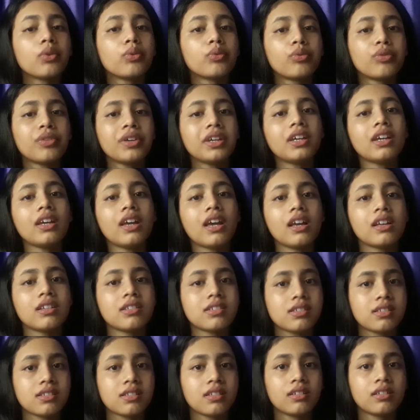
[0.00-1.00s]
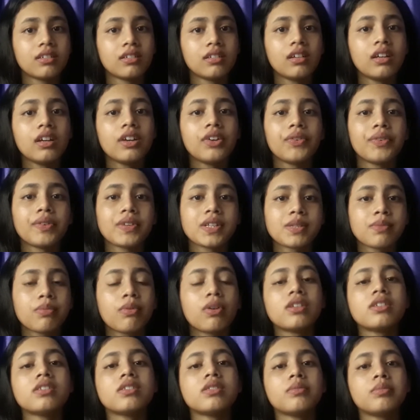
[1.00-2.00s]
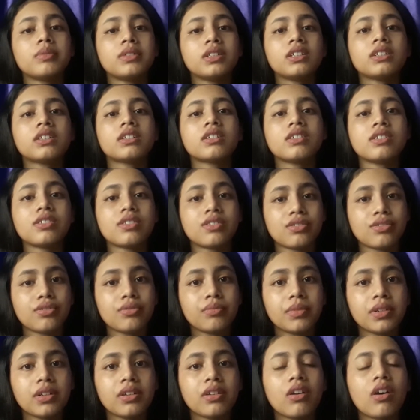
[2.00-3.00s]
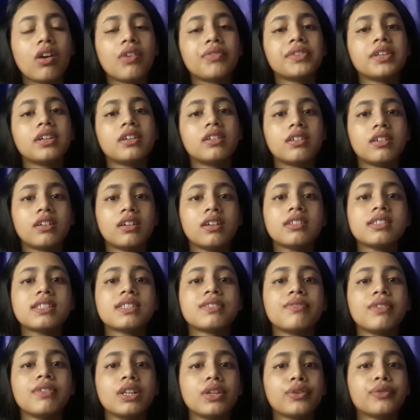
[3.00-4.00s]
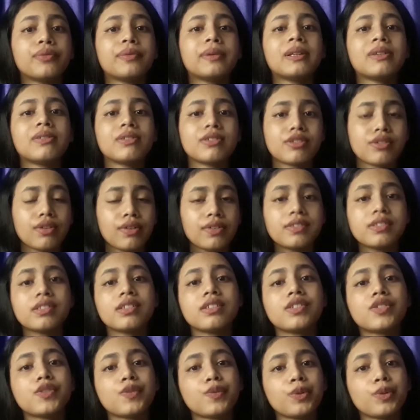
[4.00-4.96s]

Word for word: we, as the responsible consumer of the Earth's valuable resources,